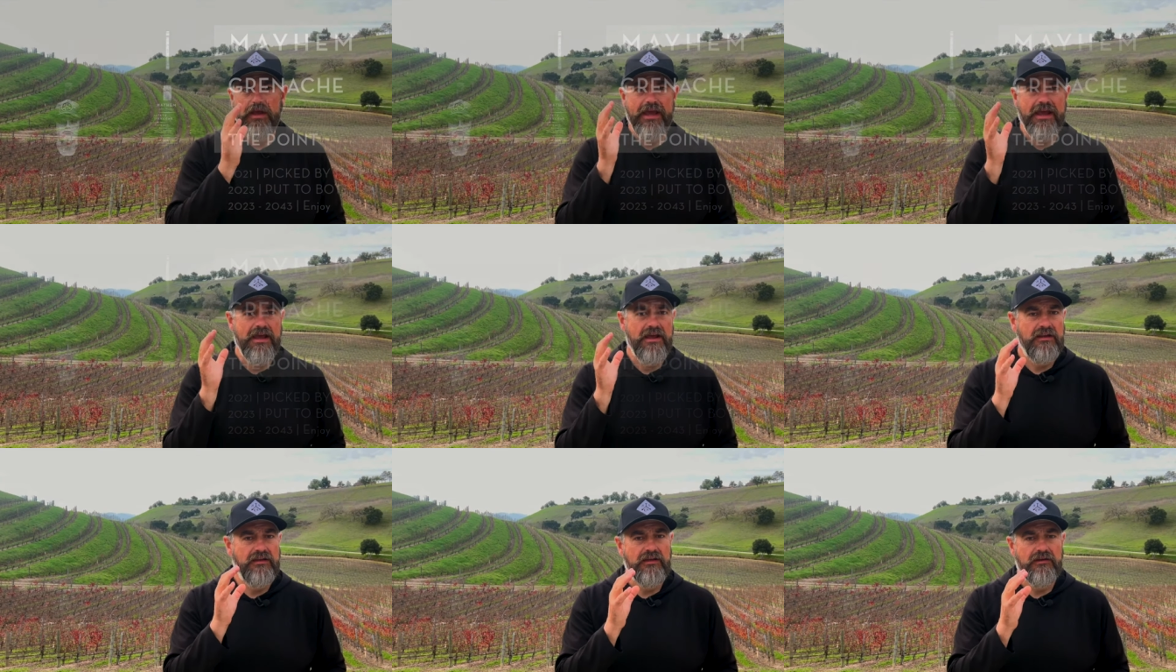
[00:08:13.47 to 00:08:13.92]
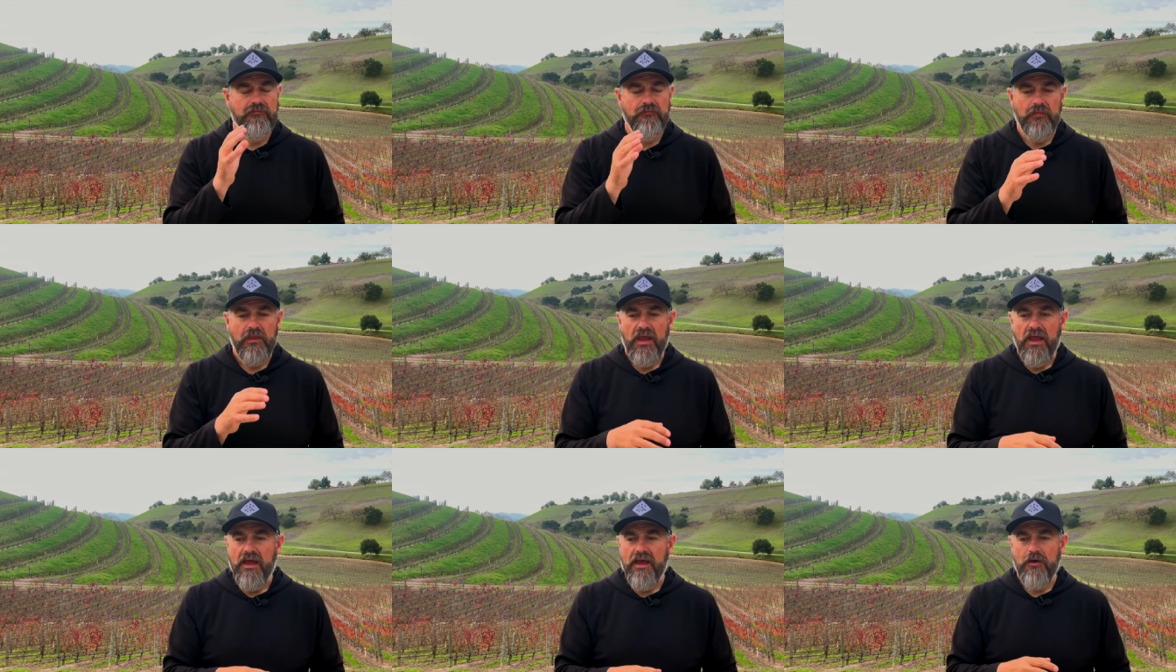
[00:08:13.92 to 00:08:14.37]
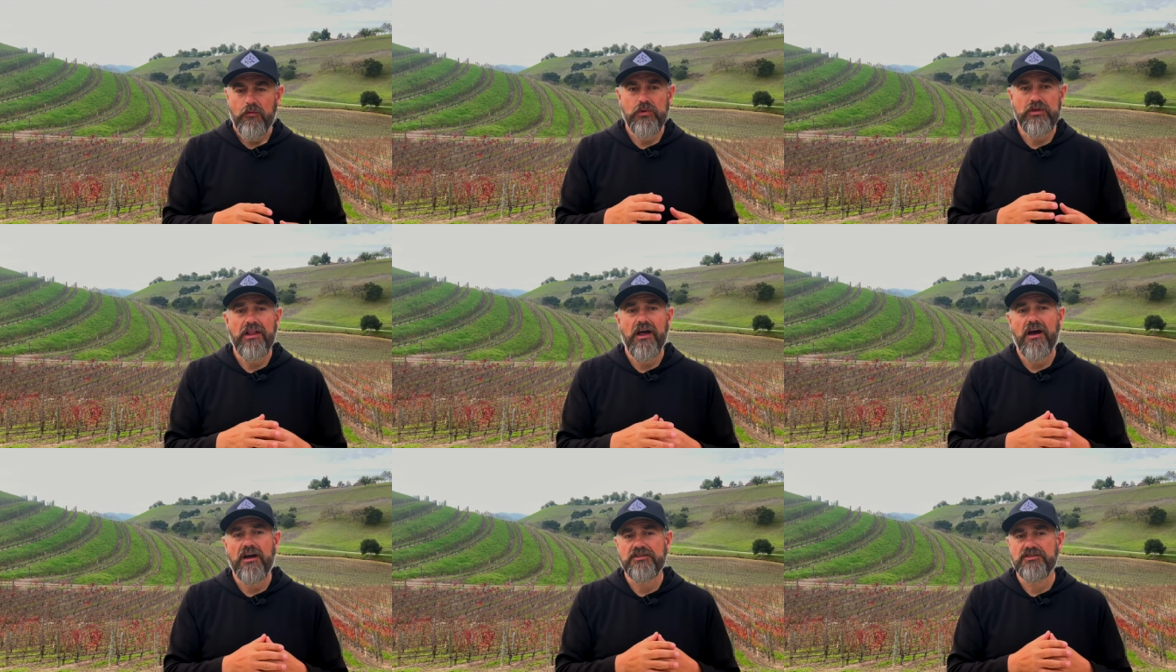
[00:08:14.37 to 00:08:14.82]
canyon and we
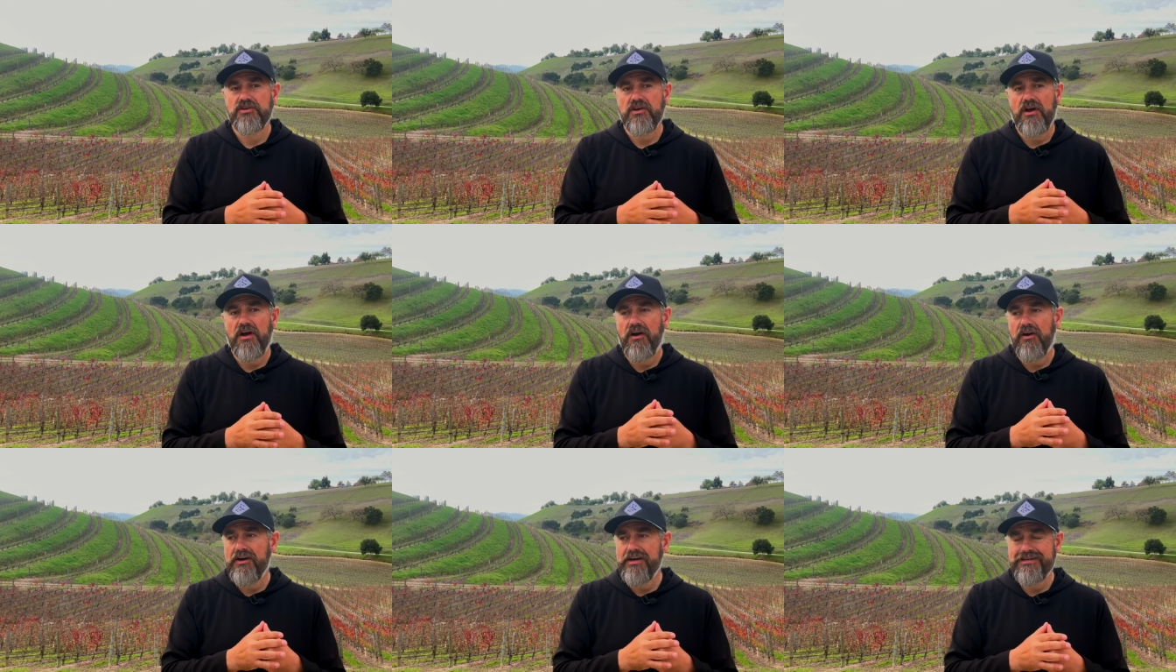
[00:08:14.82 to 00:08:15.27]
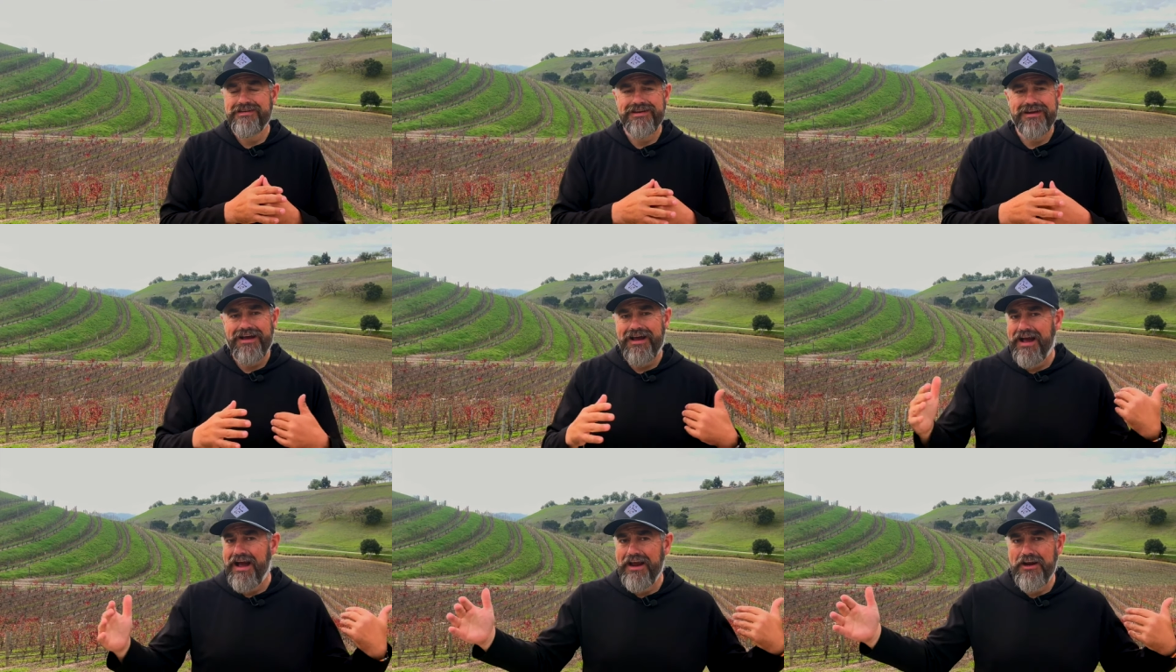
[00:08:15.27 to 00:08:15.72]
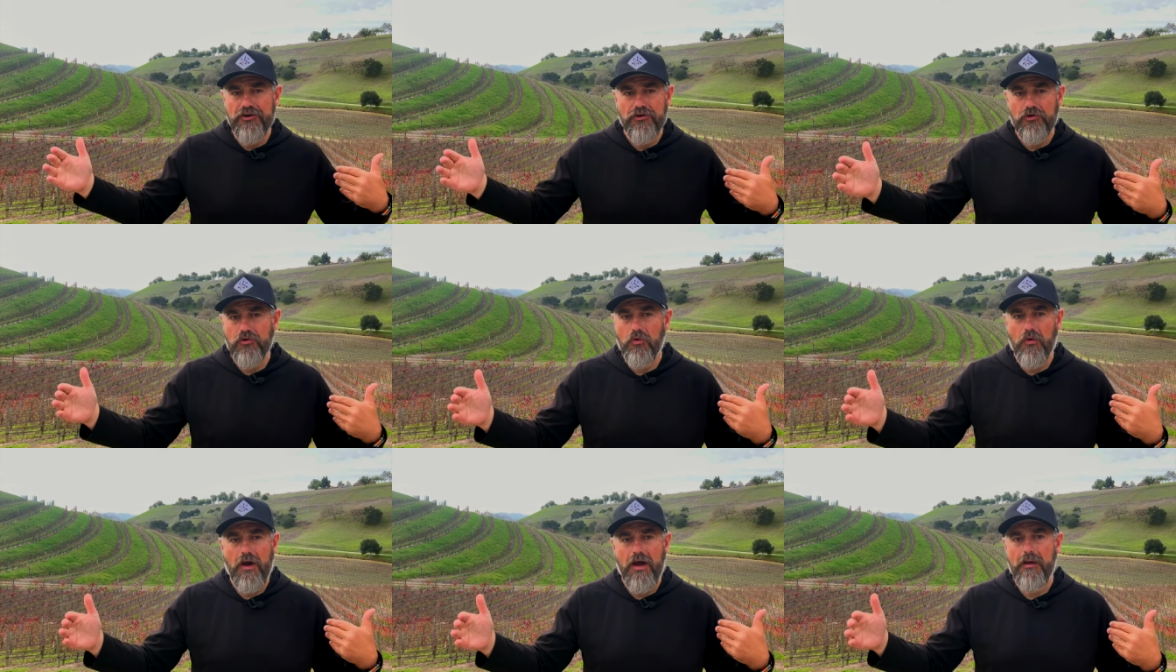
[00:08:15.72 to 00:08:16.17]
lost our entire
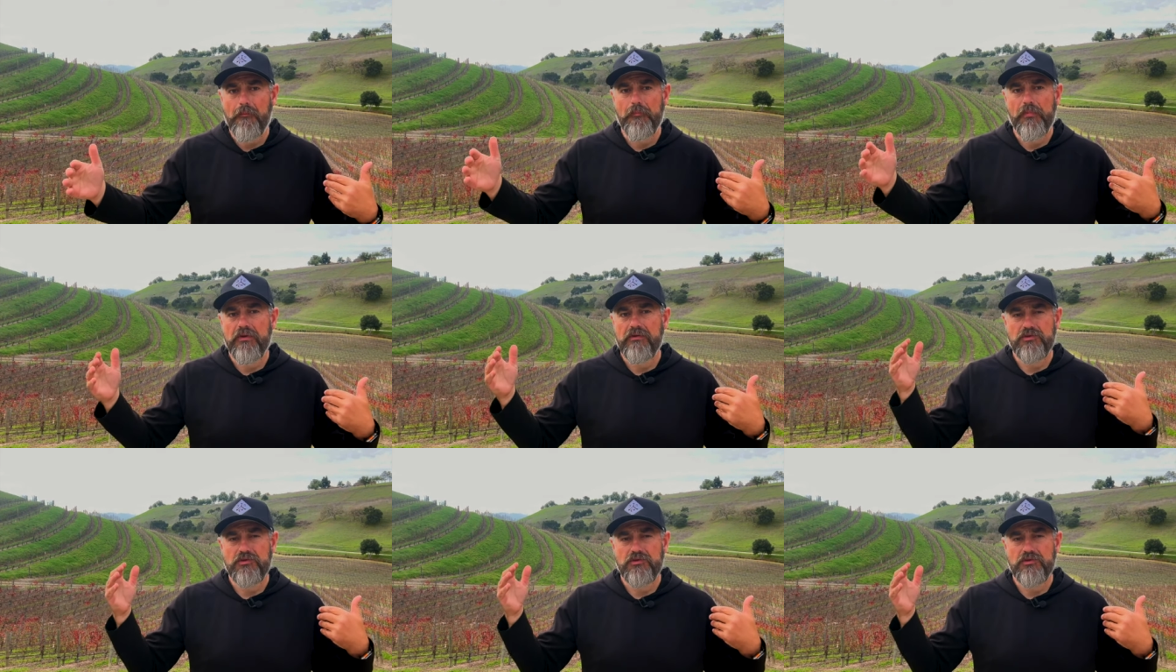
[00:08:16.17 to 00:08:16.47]
crop,